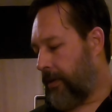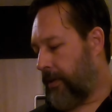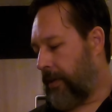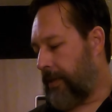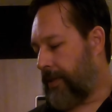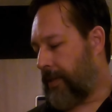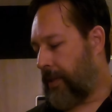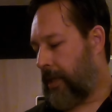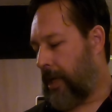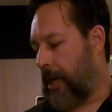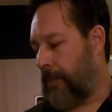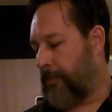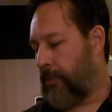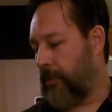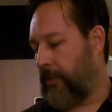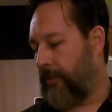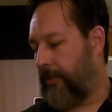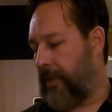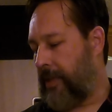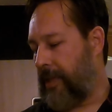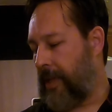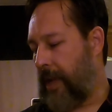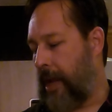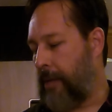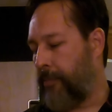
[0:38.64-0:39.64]
is a couple of
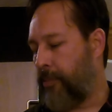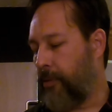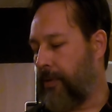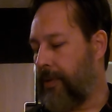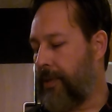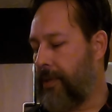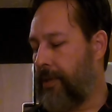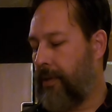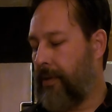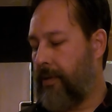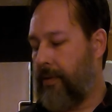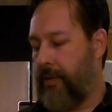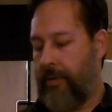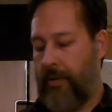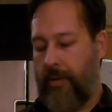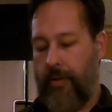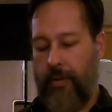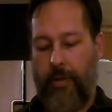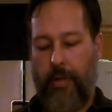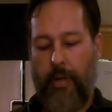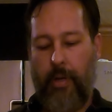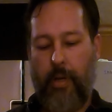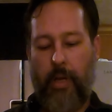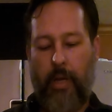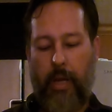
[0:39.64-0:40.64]
examples.
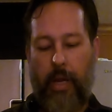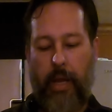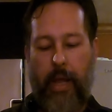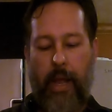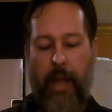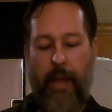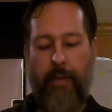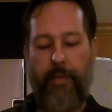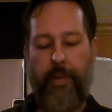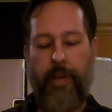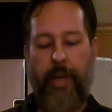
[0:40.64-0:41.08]
I have an